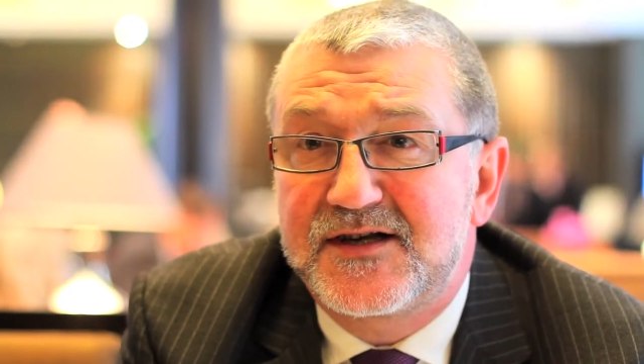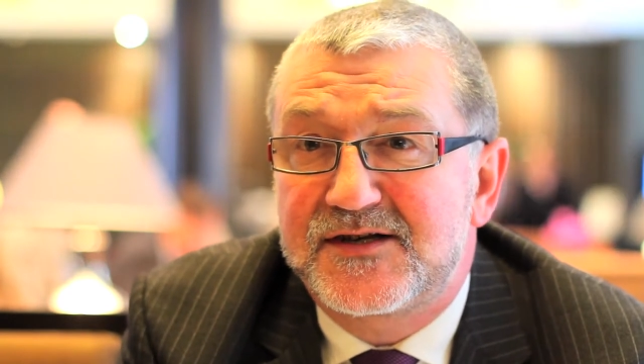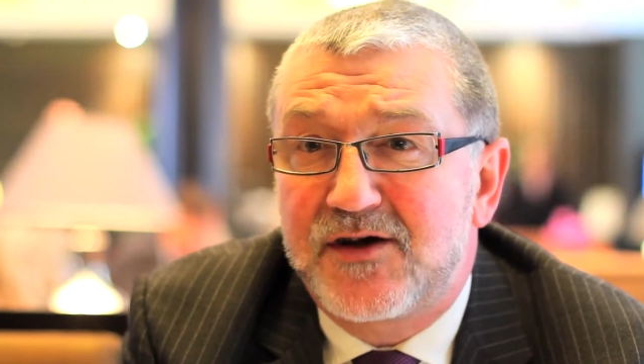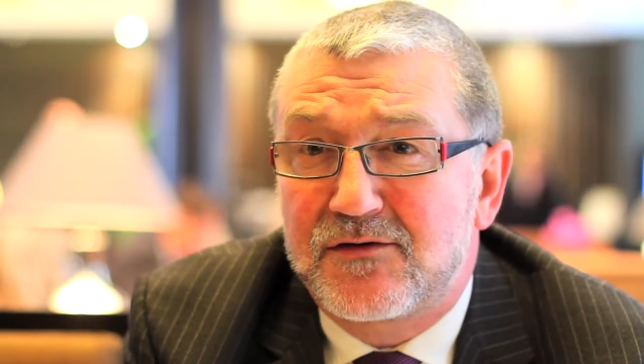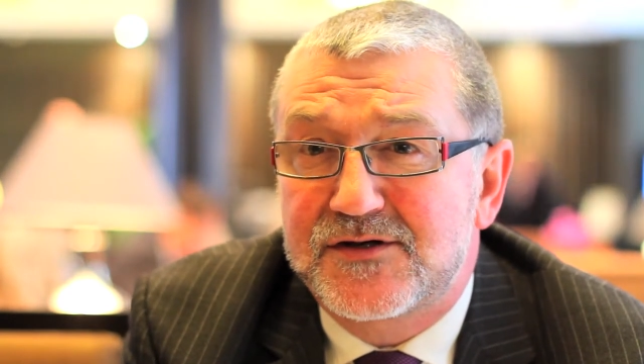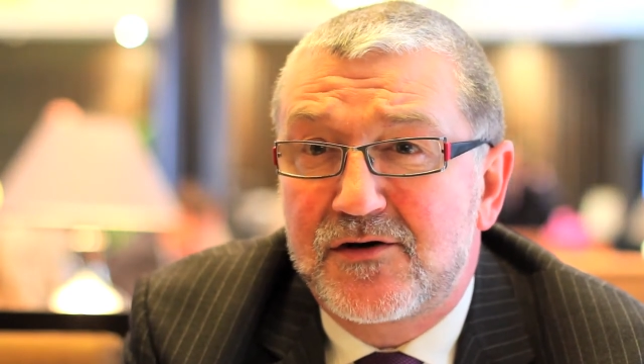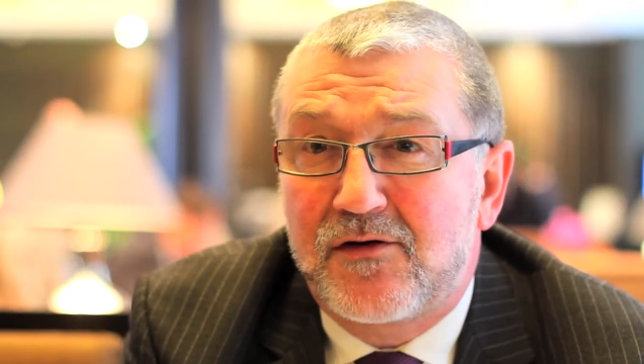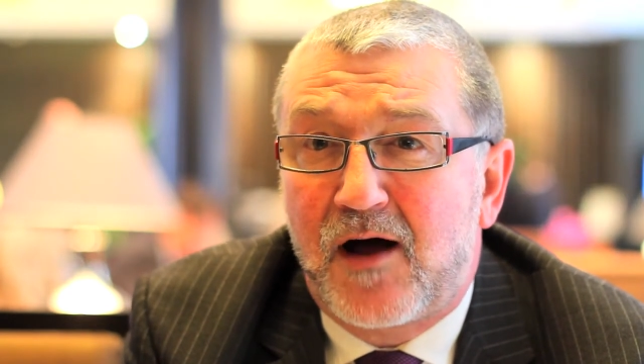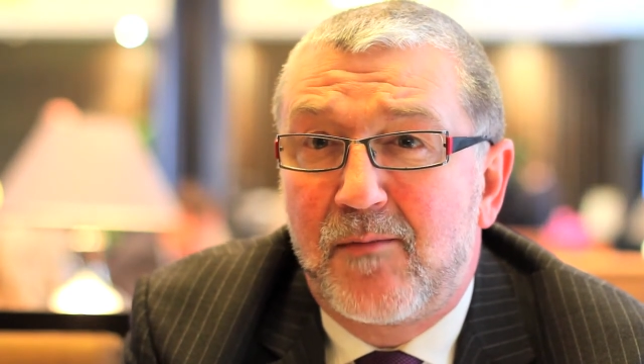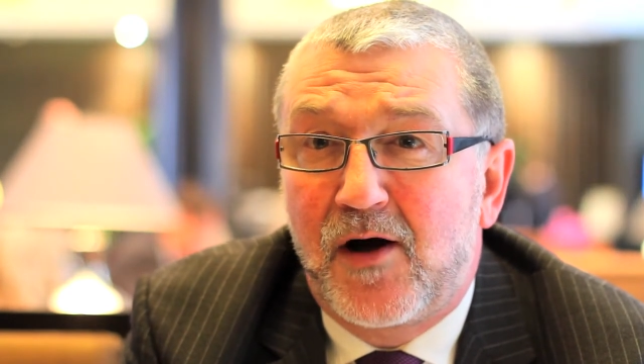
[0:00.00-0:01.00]
It's
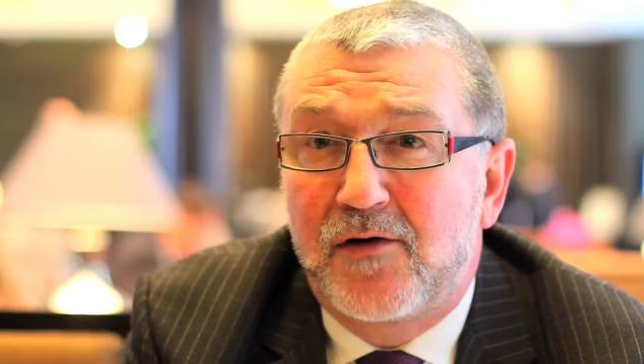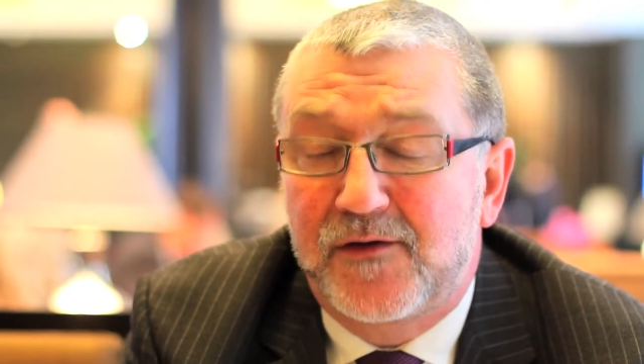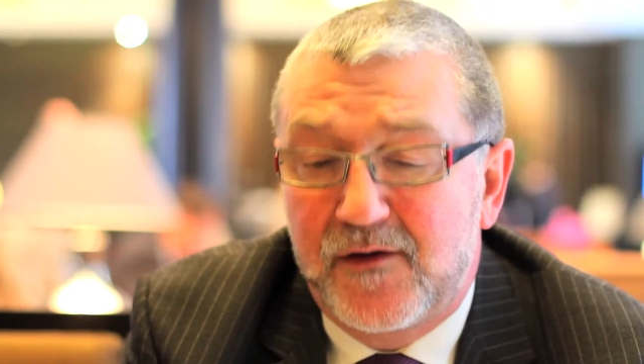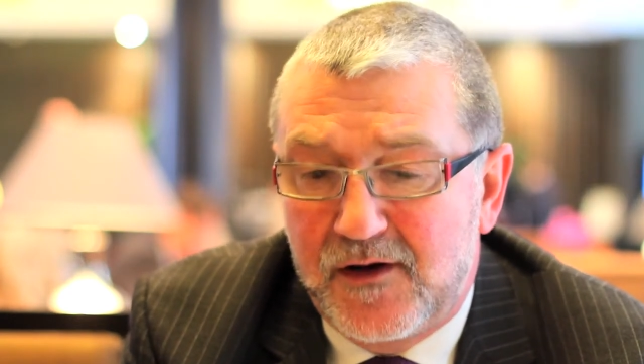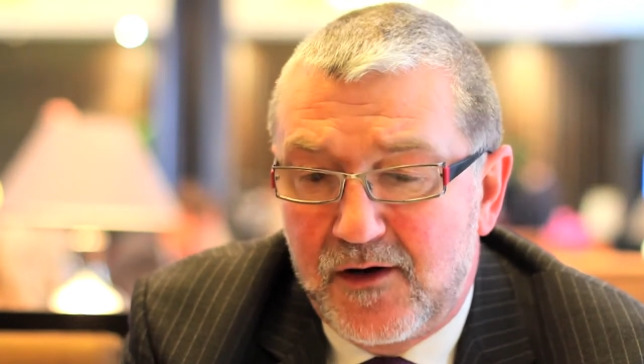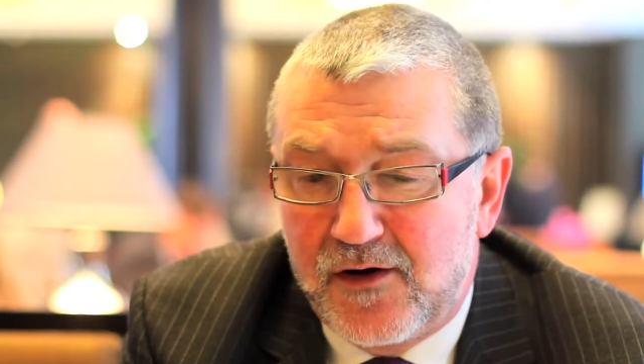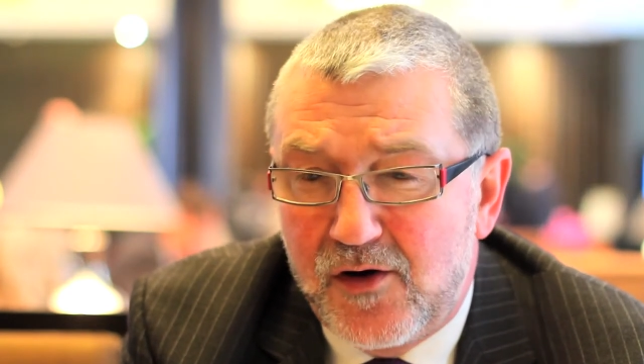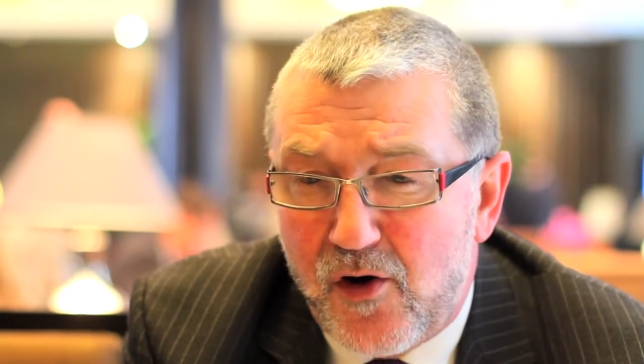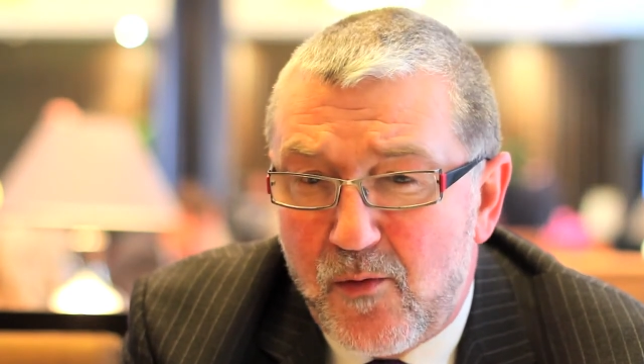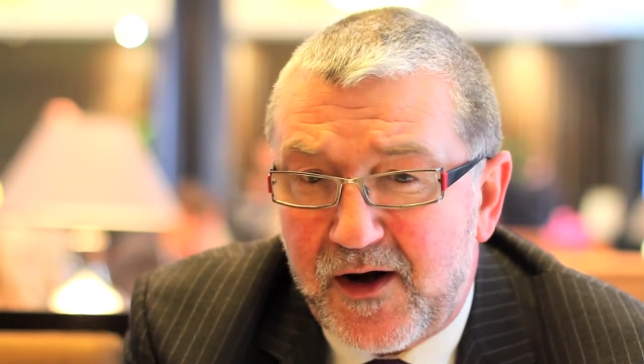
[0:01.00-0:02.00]
also about
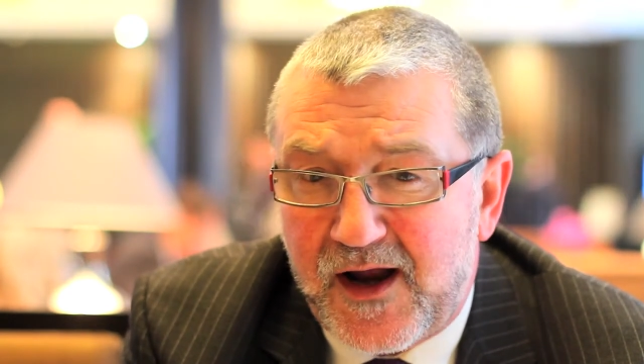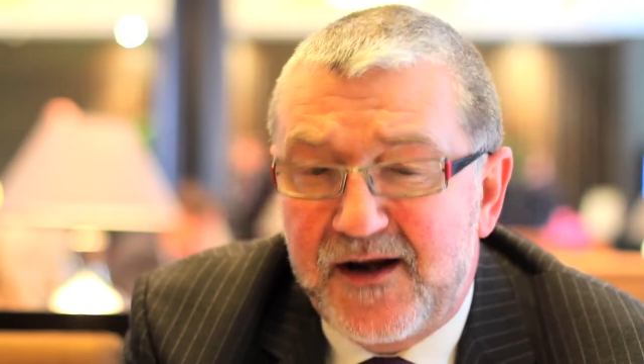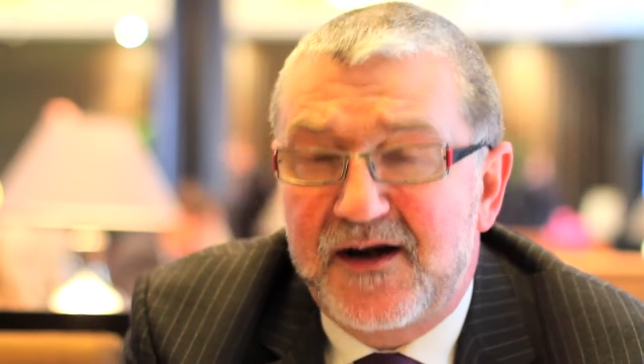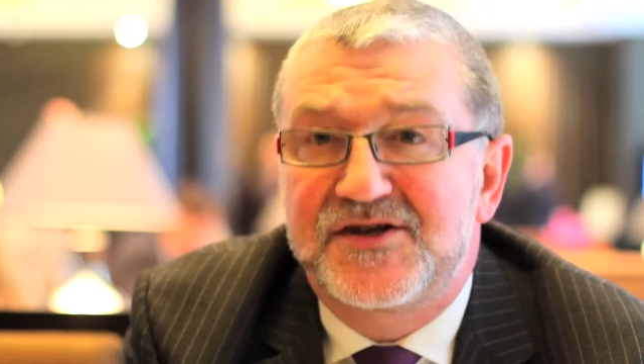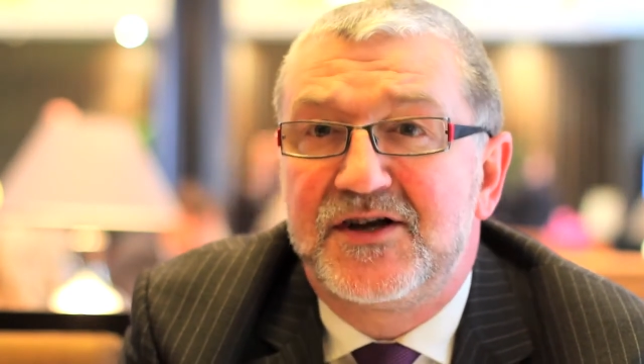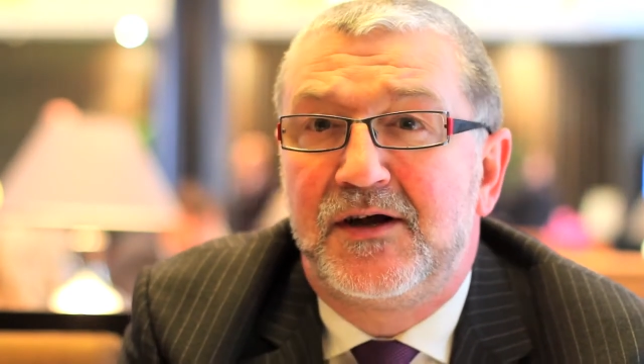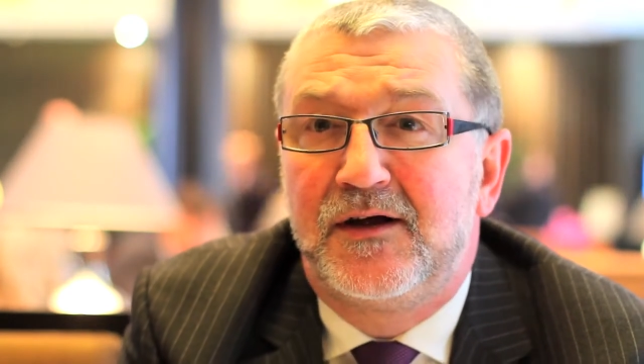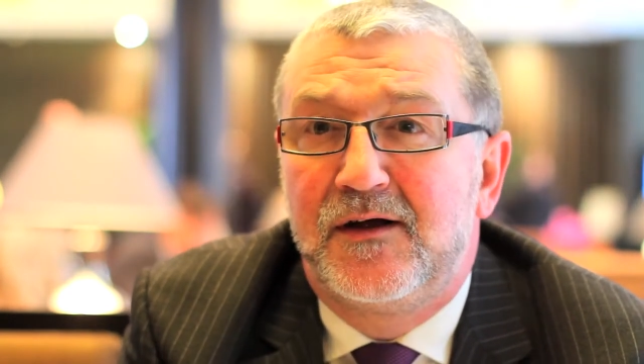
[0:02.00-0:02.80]
lower energy.